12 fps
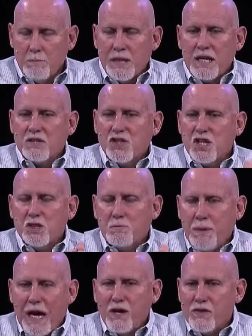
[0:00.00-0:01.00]
Because he's
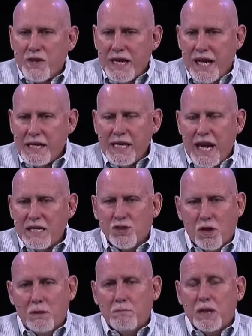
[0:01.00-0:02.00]
better than any
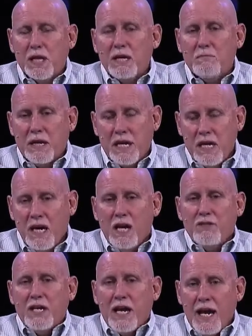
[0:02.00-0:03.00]
angel. And believe me,
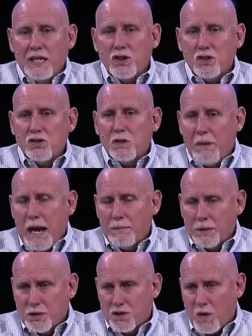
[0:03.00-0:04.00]
the angels the
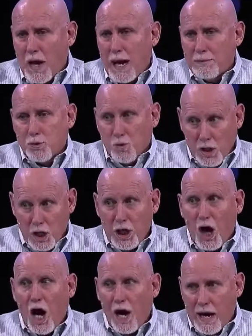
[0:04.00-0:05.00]
Bible describes
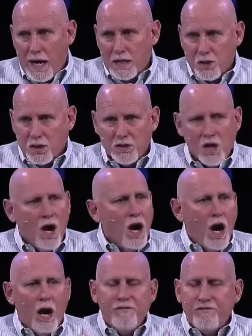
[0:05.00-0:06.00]
really are angels,
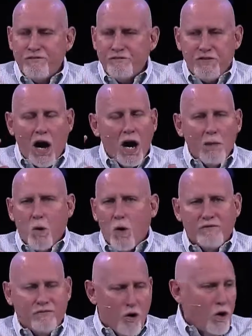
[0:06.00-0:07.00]
are far
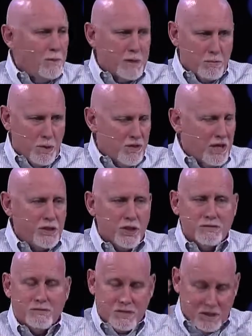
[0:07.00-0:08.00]
more formidable than
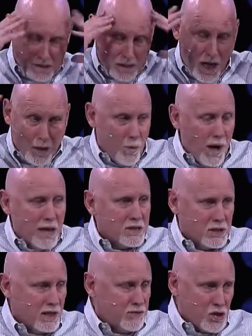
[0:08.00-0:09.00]
your dead
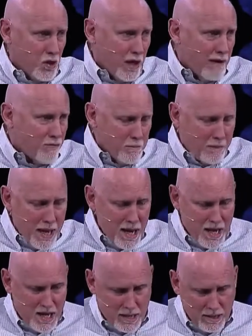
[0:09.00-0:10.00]
relatives could ever
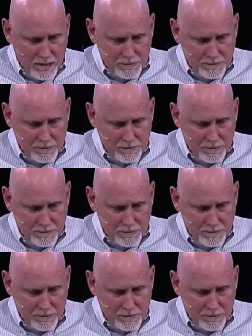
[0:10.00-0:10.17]
be.